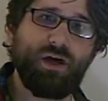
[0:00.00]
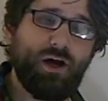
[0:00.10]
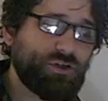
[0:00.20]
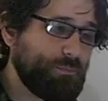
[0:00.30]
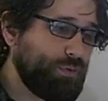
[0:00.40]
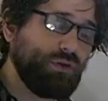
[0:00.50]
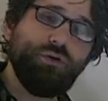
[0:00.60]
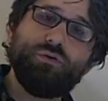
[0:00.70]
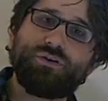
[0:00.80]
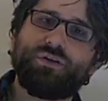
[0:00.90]
touch a
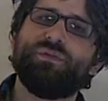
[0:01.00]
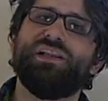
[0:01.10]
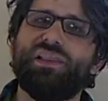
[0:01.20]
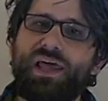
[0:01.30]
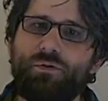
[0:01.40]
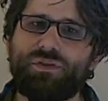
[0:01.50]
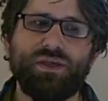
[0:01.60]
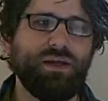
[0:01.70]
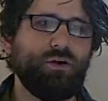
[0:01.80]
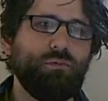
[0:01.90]
balloon or something light with
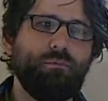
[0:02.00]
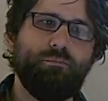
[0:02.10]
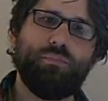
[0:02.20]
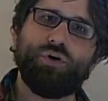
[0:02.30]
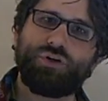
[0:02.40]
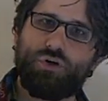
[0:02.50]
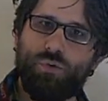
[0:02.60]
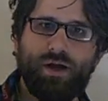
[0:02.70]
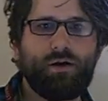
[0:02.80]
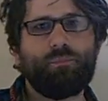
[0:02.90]
it, it'll push it away
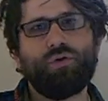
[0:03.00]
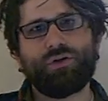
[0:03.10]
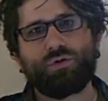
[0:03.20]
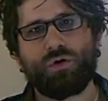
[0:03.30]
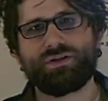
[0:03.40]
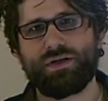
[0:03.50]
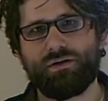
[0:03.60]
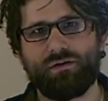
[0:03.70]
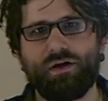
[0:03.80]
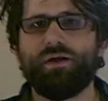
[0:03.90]
or pull it towards it.
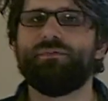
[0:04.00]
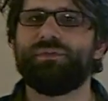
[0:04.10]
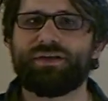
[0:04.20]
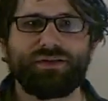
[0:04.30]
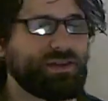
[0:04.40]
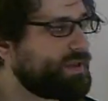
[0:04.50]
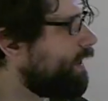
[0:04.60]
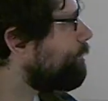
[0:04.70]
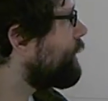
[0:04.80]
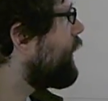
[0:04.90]
Things like that.
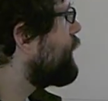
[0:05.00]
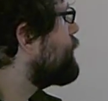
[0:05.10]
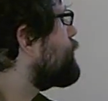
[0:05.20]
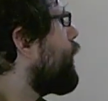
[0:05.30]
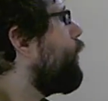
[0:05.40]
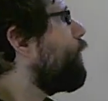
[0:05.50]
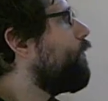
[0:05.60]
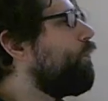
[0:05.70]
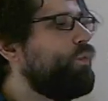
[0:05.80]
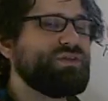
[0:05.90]
So
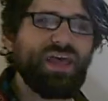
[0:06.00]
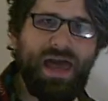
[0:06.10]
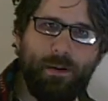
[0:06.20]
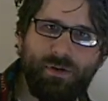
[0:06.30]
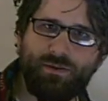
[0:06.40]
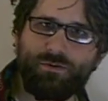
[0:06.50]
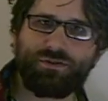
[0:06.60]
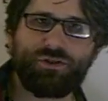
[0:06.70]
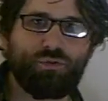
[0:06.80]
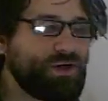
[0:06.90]
what's happening in those
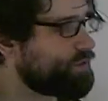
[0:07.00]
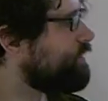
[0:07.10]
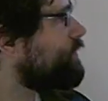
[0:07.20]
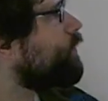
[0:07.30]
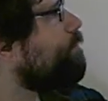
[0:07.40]
situations is we